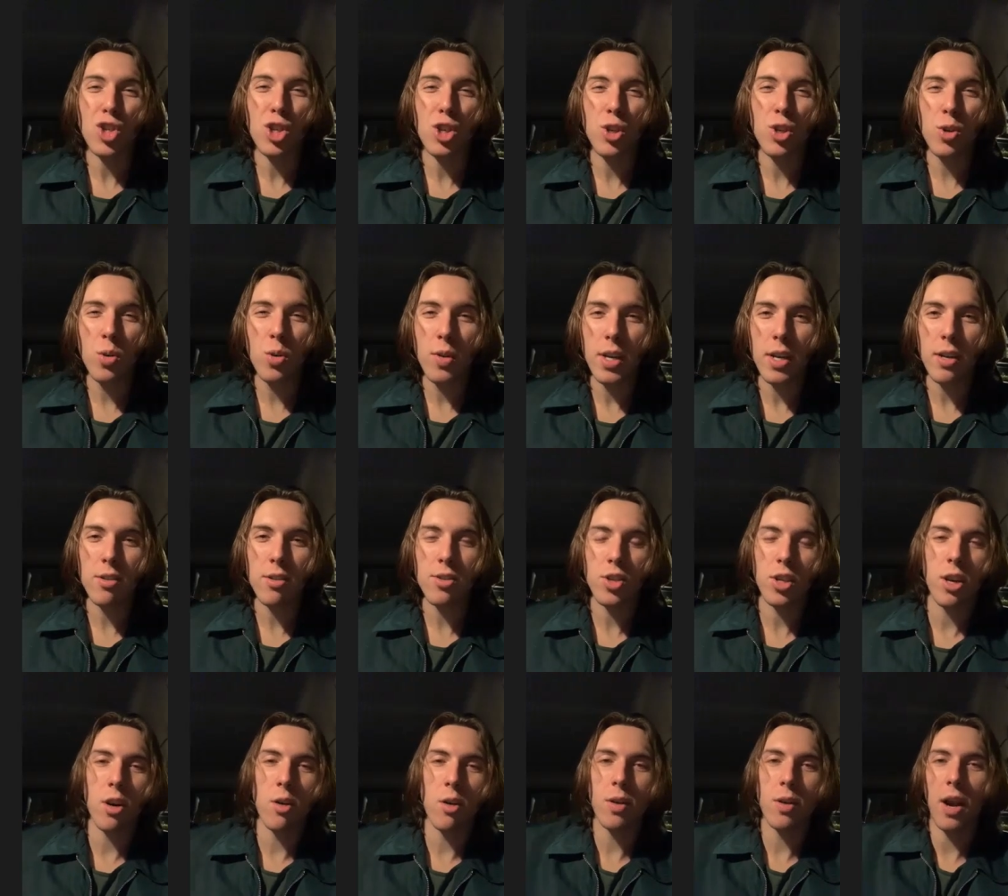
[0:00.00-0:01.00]
2 years
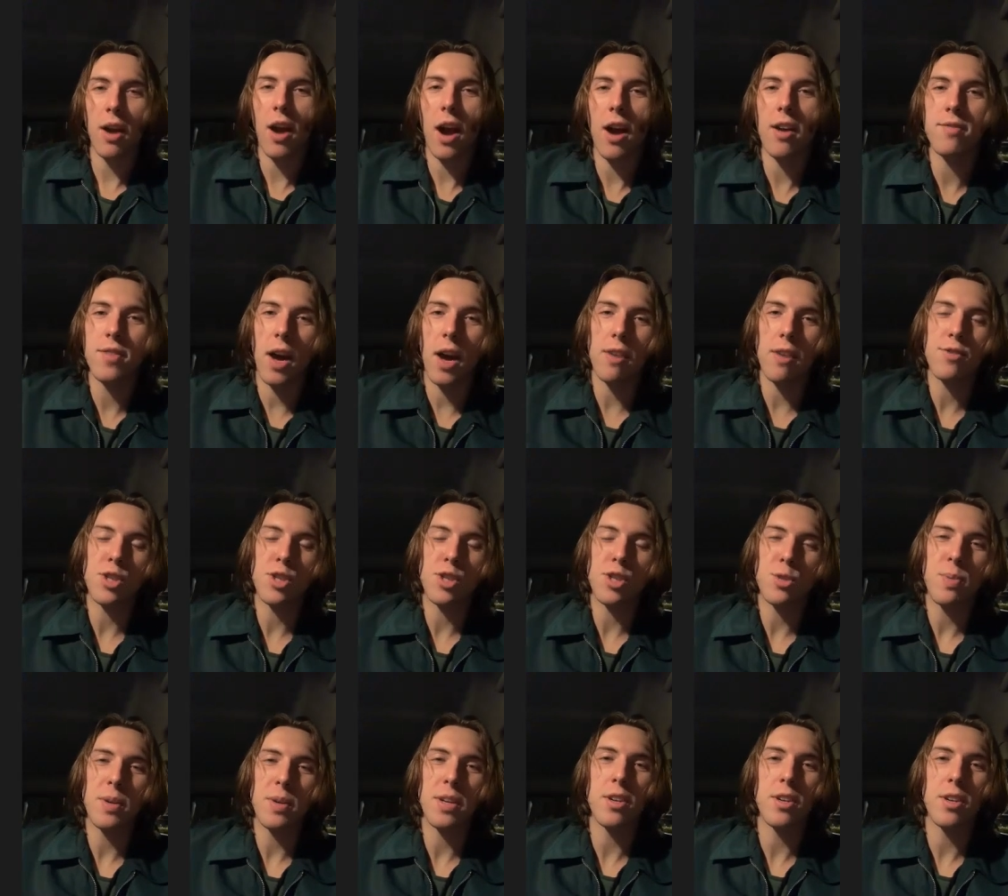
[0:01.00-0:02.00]
ago, and I've
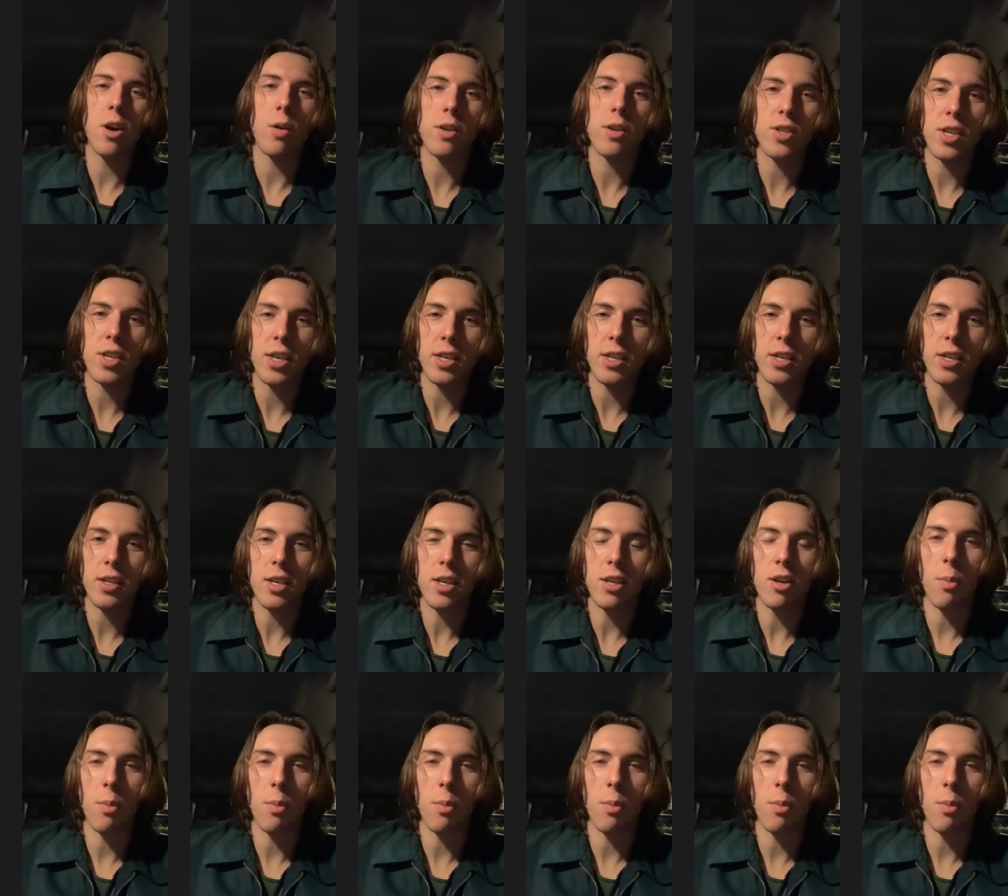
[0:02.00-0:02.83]
just been noticing,